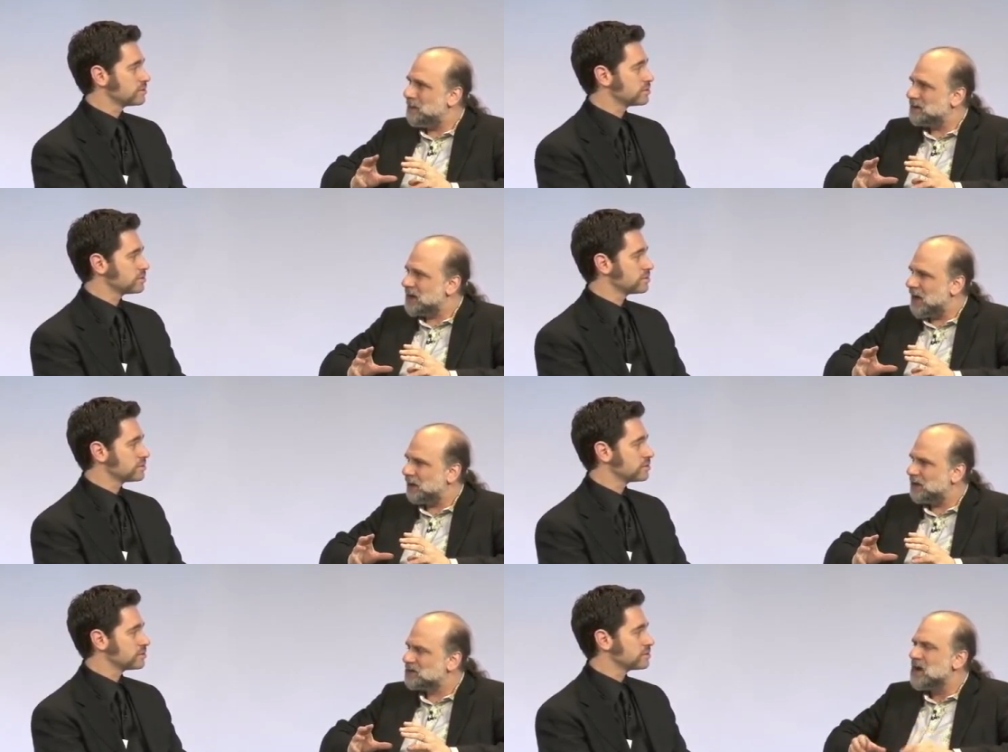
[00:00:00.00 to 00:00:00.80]

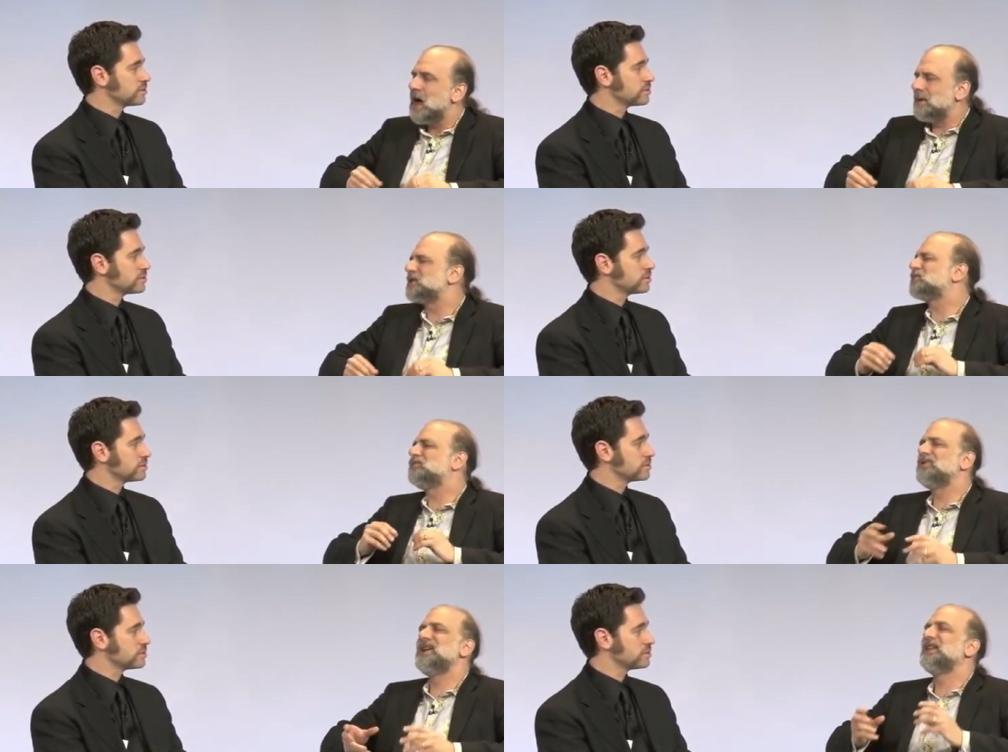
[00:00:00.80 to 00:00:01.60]
Speaker 1: mentalities. I mean, it's
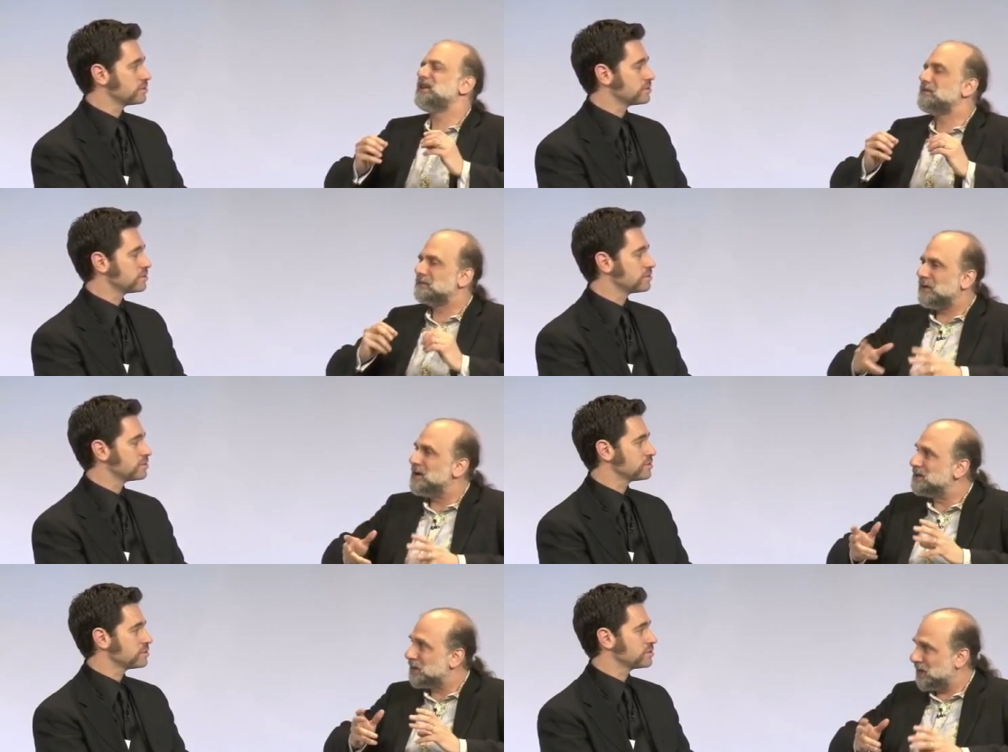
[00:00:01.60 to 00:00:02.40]
really
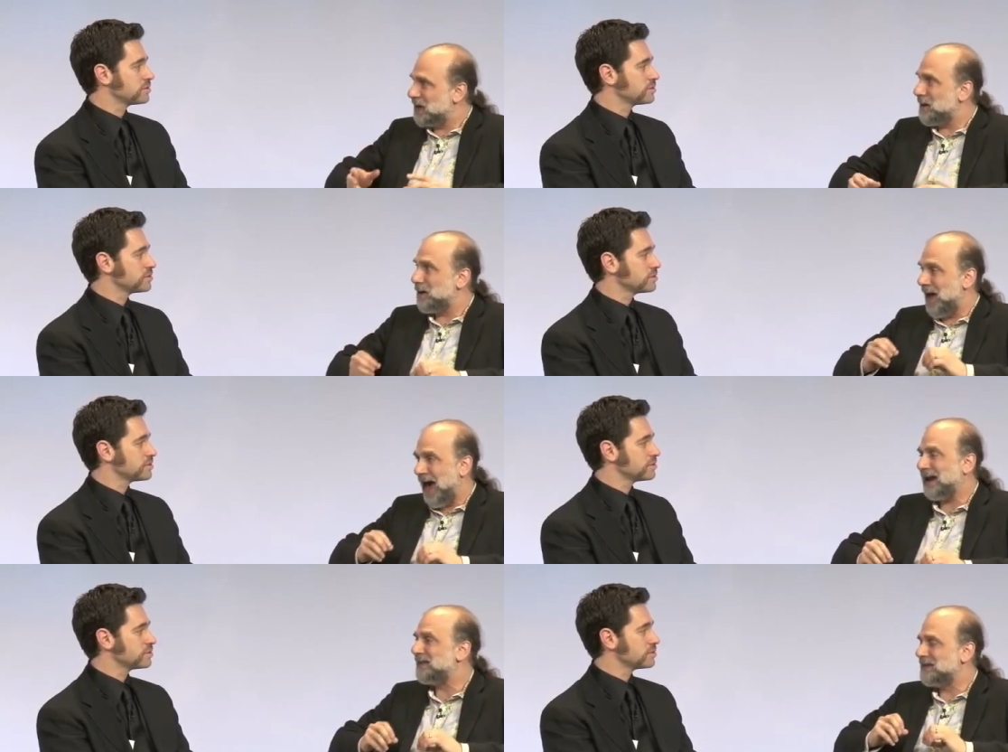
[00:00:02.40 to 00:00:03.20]
fun to think about
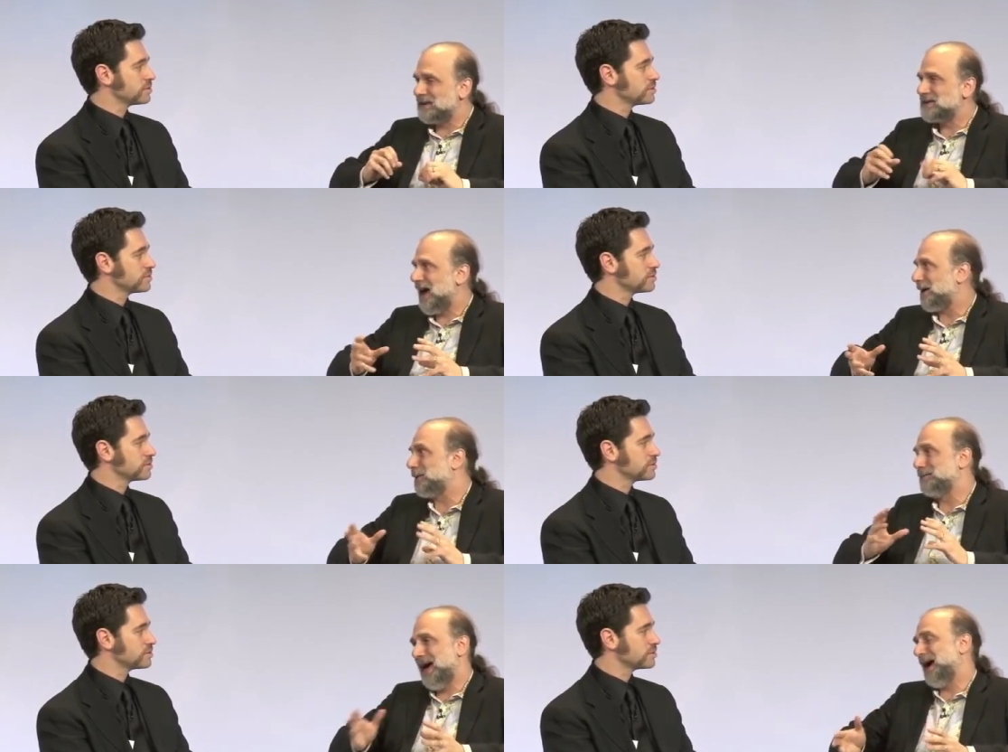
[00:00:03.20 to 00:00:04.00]
hacking the
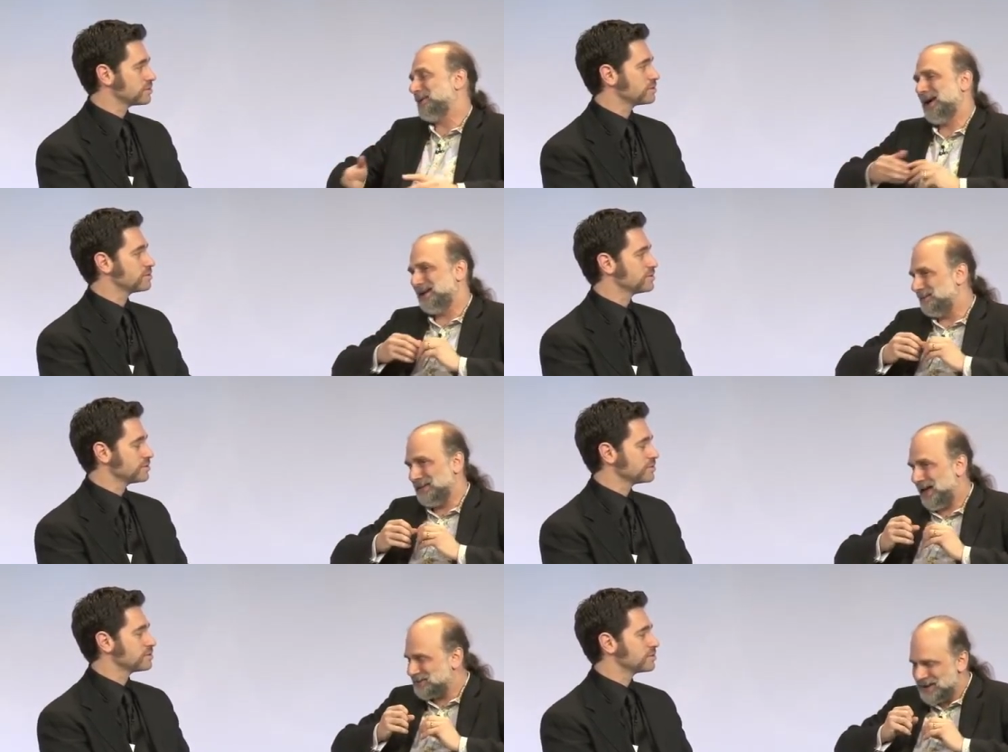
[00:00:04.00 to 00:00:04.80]
attacker back, right? I
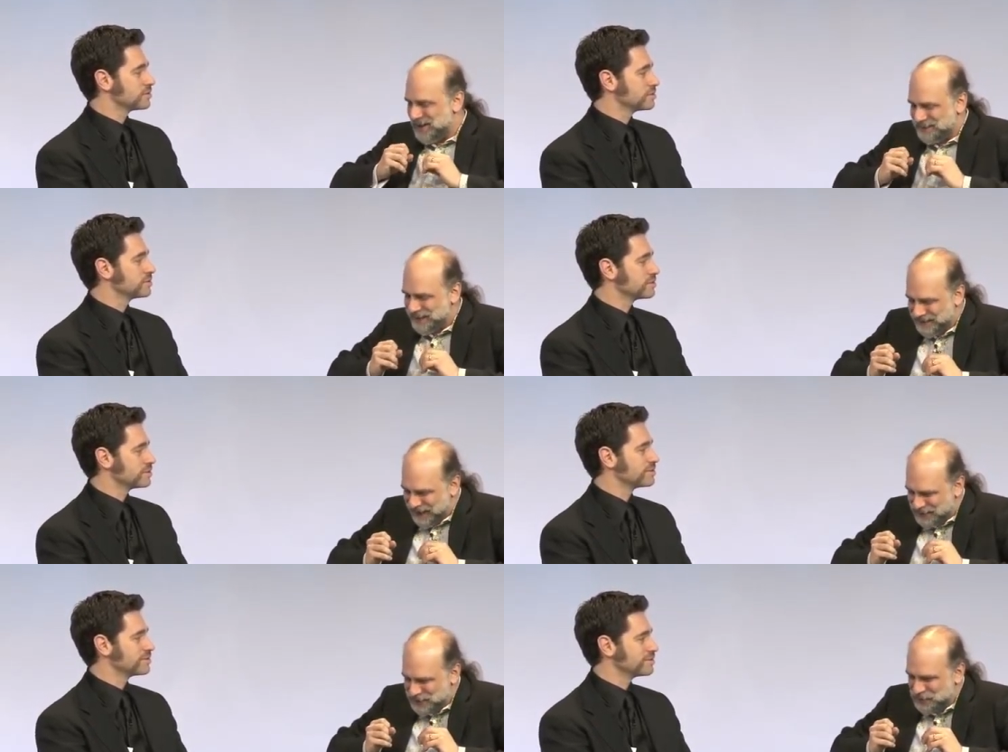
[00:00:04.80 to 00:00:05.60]
mean, that's, that,
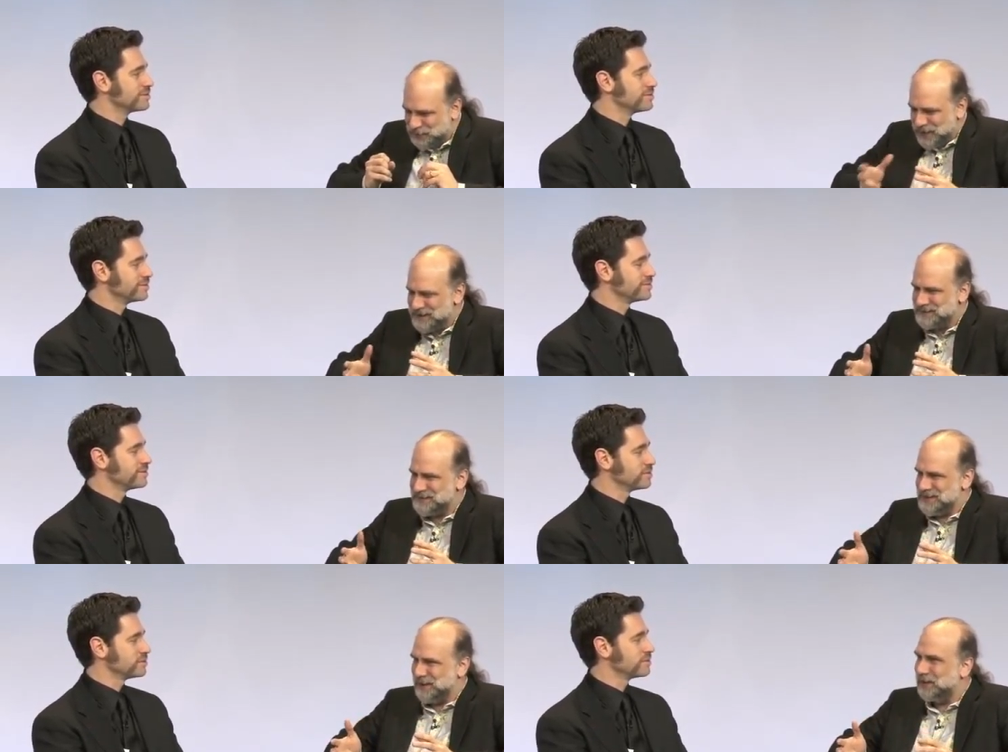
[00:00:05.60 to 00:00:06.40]
that's a great
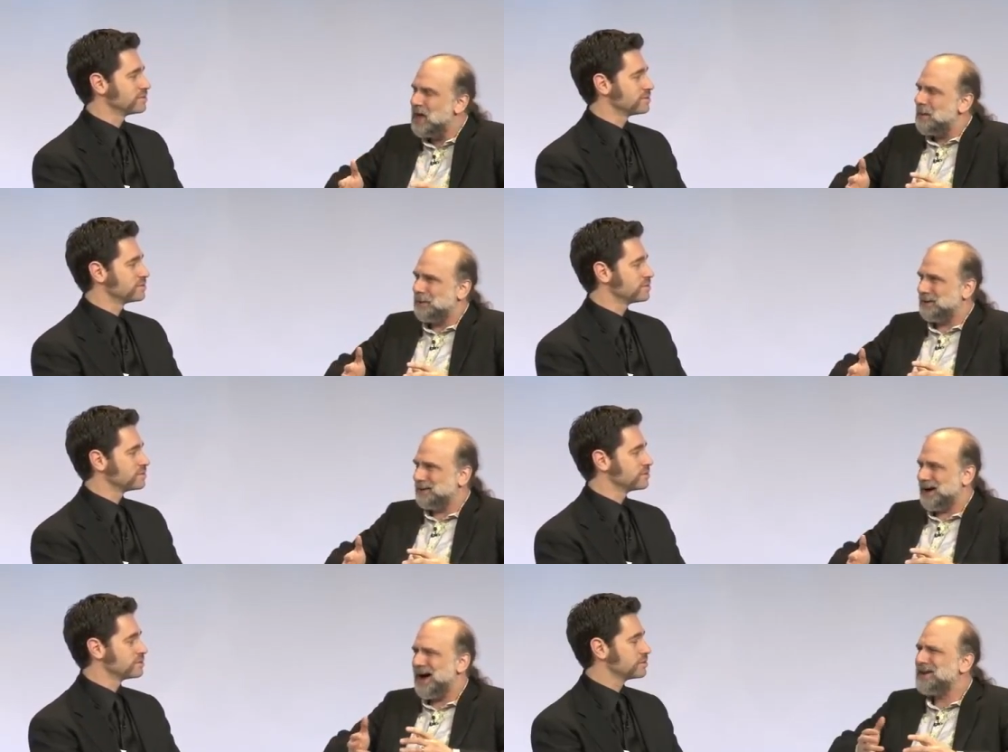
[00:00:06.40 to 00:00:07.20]
deal. But
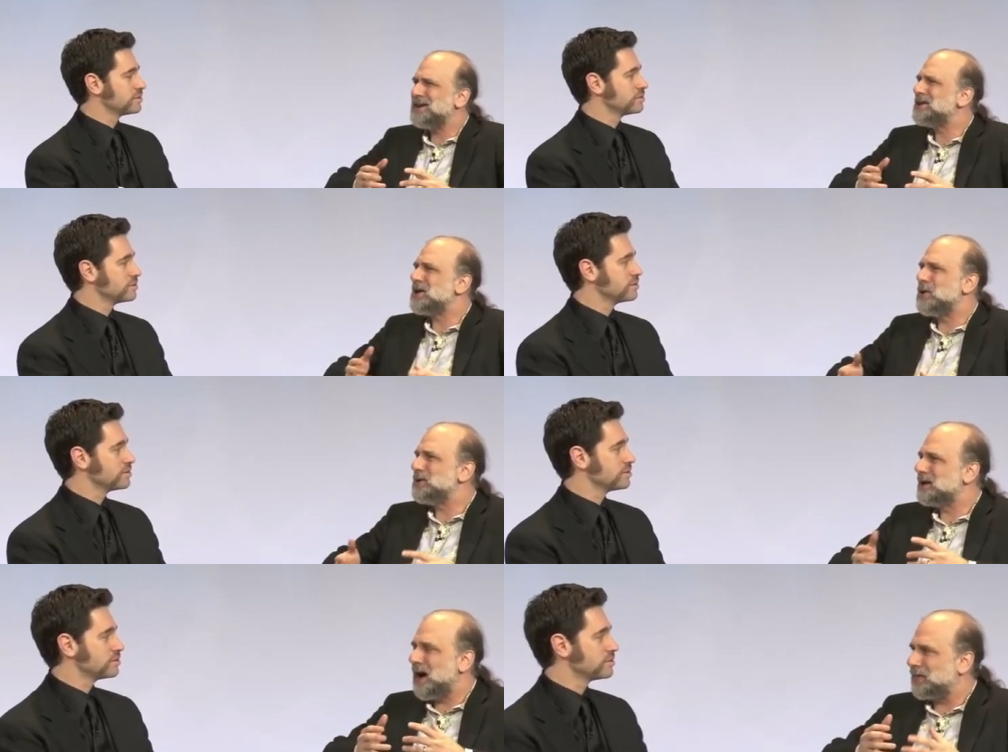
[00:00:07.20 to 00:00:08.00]
how do you know
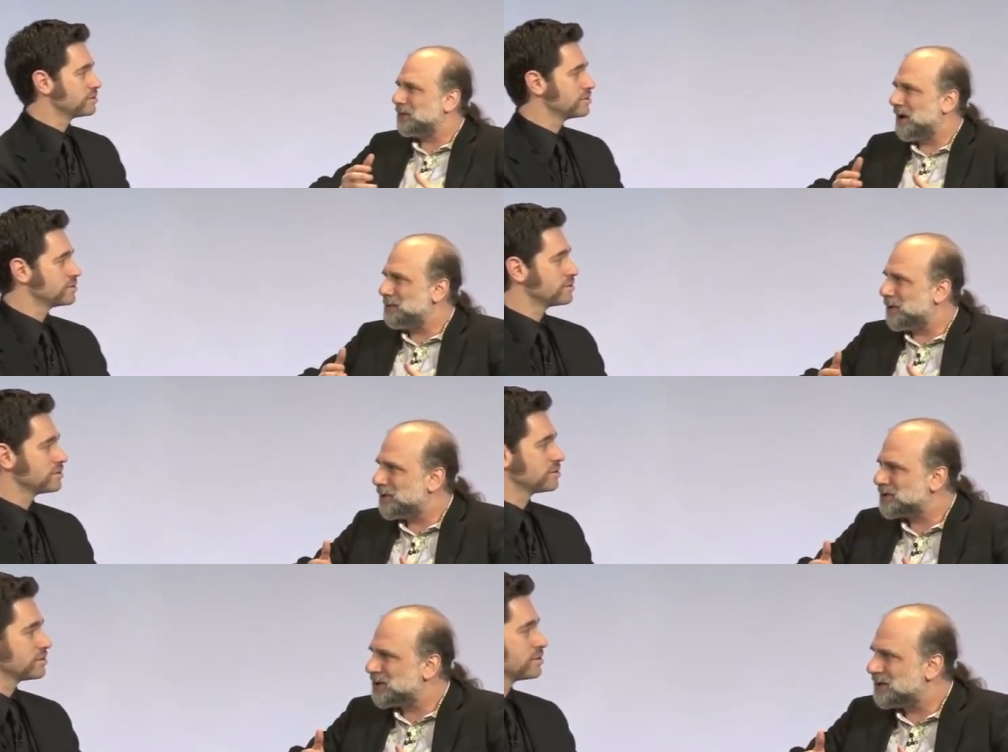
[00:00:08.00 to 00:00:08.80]
you got the right
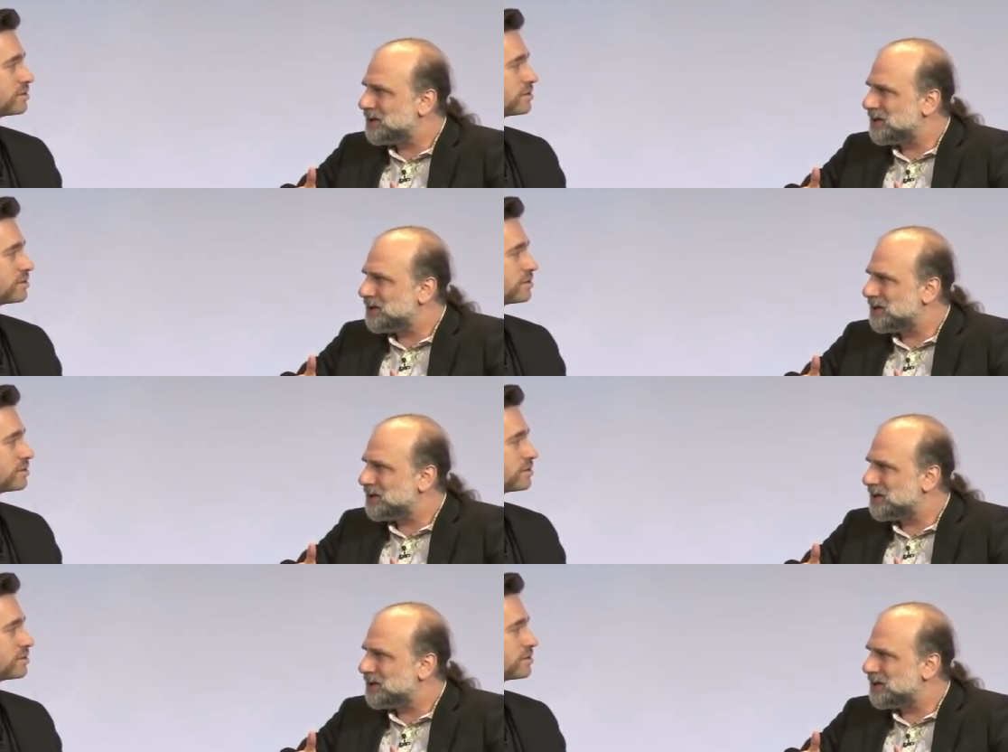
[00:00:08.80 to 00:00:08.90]
person?